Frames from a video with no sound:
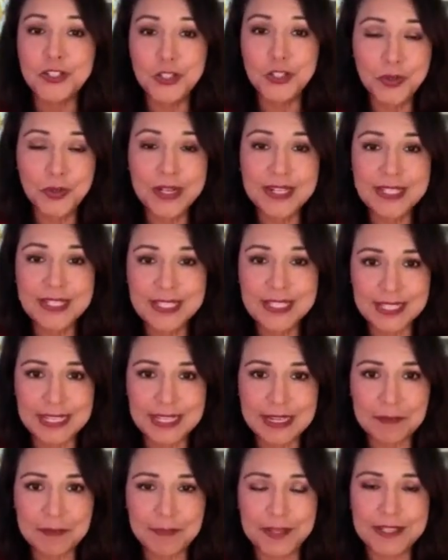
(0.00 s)
During
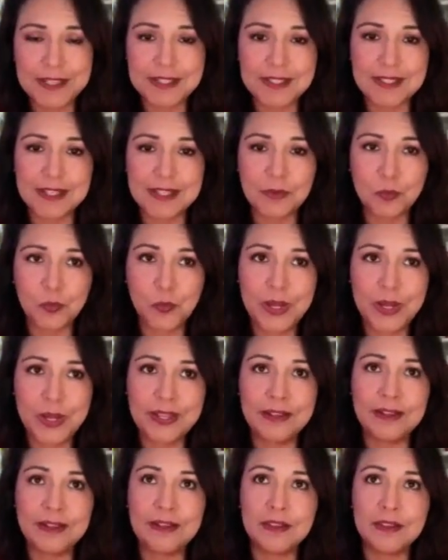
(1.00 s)
sleep is
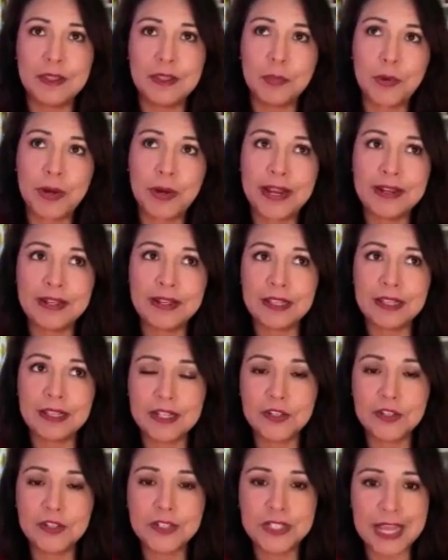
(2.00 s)
when the brain
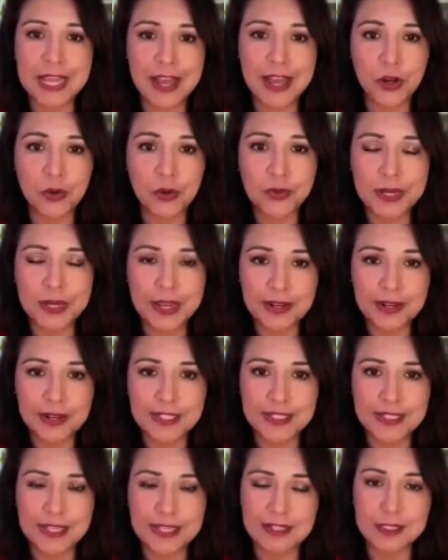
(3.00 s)
clears out
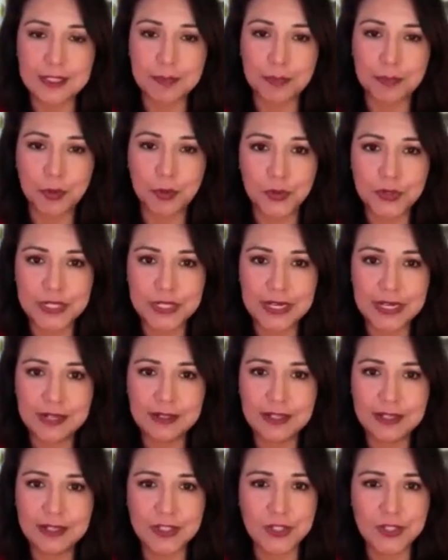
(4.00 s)
excess
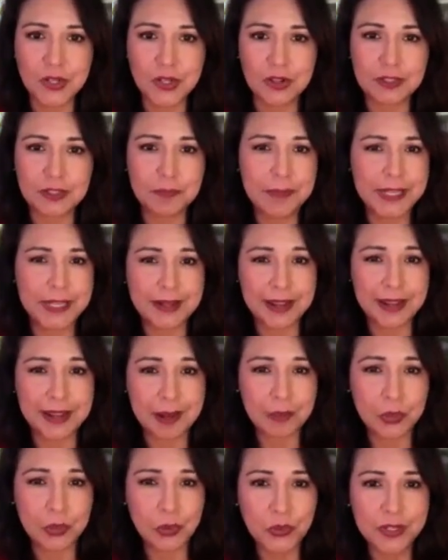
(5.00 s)
protein that's called beta
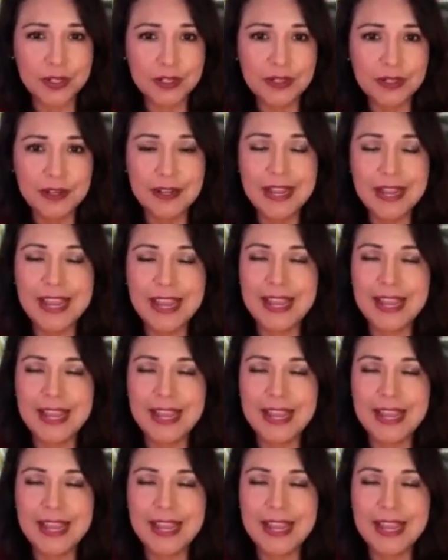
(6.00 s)
amyloid.